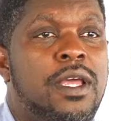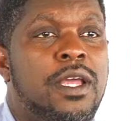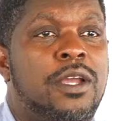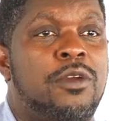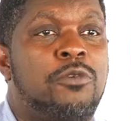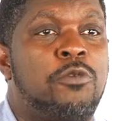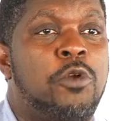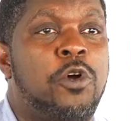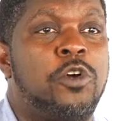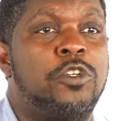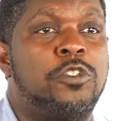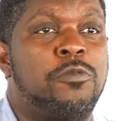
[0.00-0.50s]
It
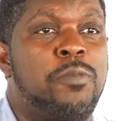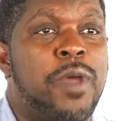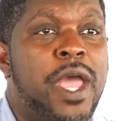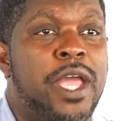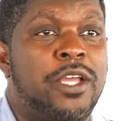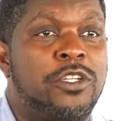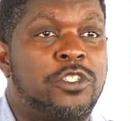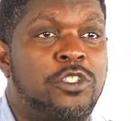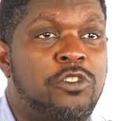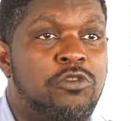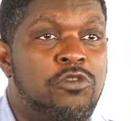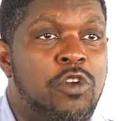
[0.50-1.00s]
grows
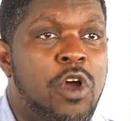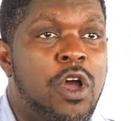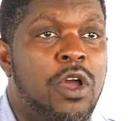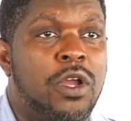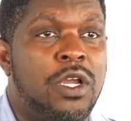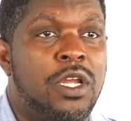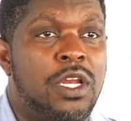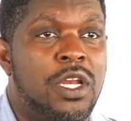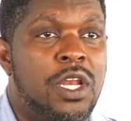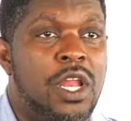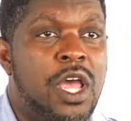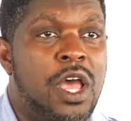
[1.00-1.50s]
back
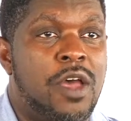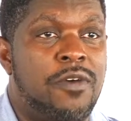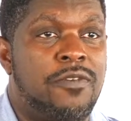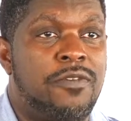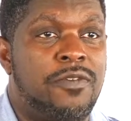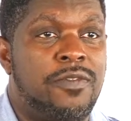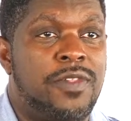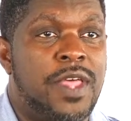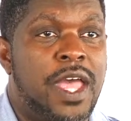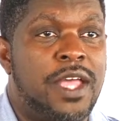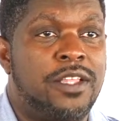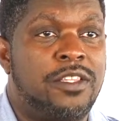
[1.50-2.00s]
strong
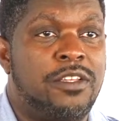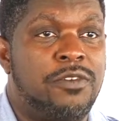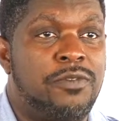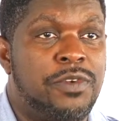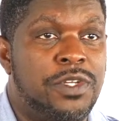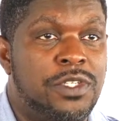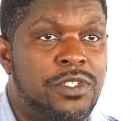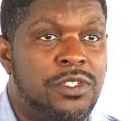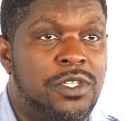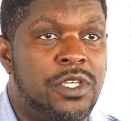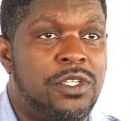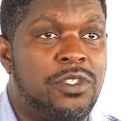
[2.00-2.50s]
enough that the
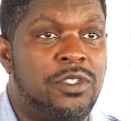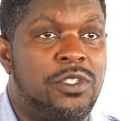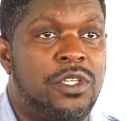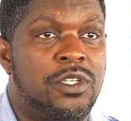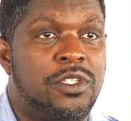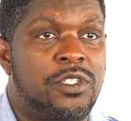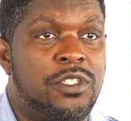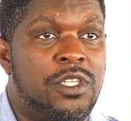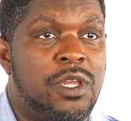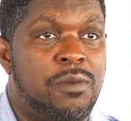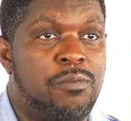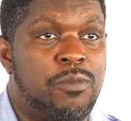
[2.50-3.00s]

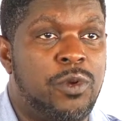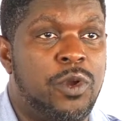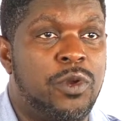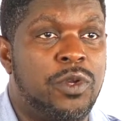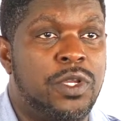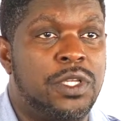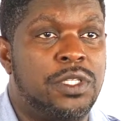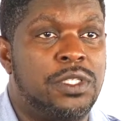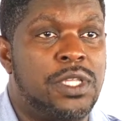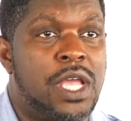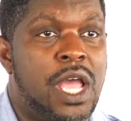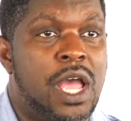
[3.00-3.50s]
resistance that
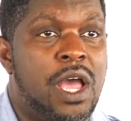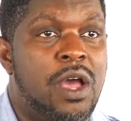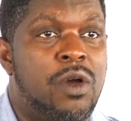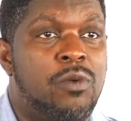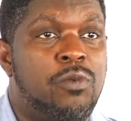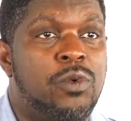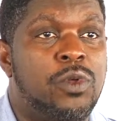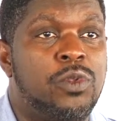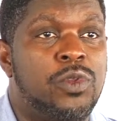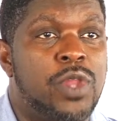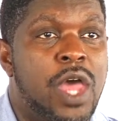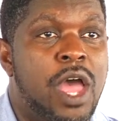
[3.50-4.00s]
broke it down
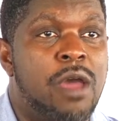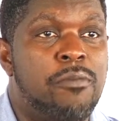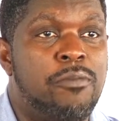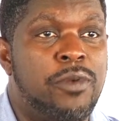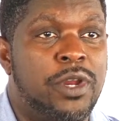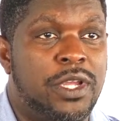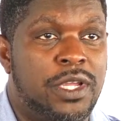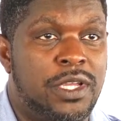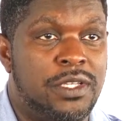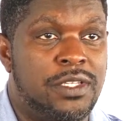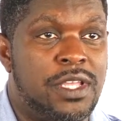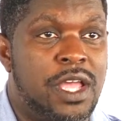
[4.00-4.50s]
will not
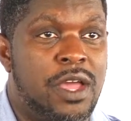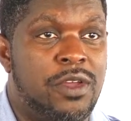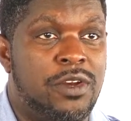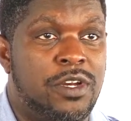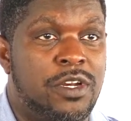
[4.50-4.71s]
break it down